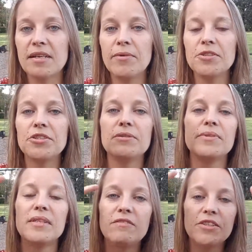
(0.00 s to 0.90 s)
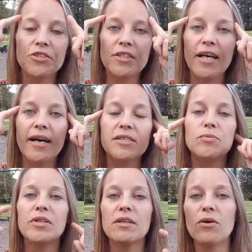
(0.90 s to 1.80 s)
I want you to really visualize
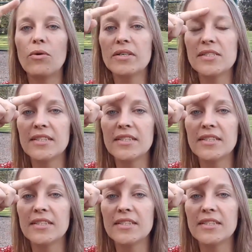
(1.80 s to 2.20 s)
what the cords